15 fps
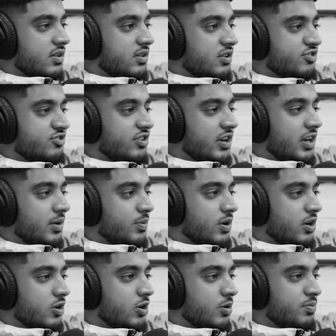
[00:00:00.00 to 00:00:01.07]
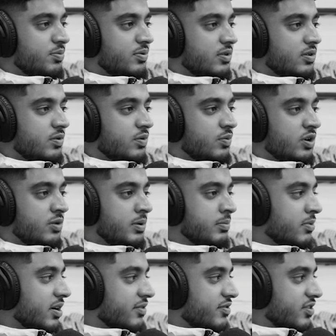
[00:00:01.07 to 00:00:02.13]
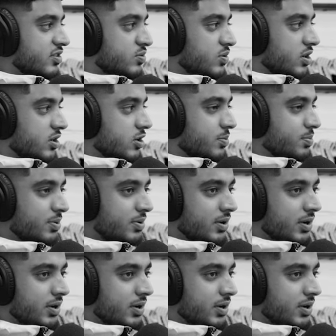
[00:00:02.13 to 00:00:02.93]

the Australia World Cup. Would have been my first World Cup.